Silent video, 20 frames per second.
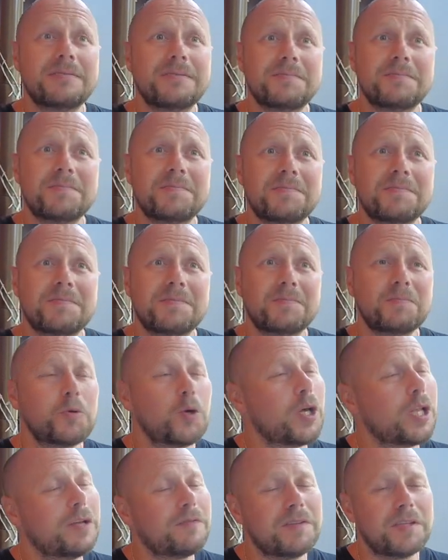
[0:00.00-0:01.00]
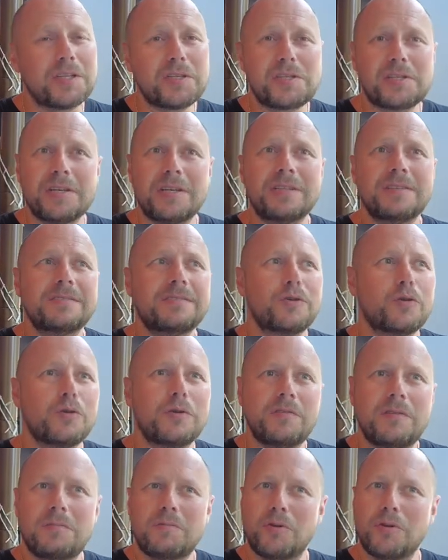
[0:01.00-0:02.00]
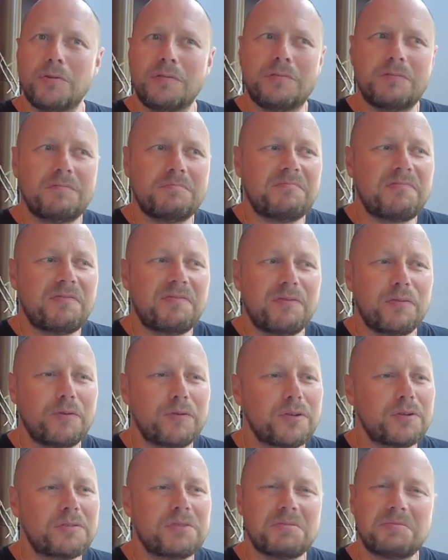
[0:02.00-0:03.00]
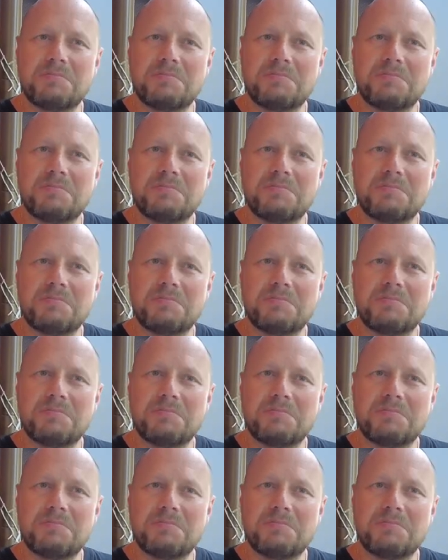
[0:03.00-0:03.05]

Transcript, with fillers: Yeah. What I love in the sun, good good food,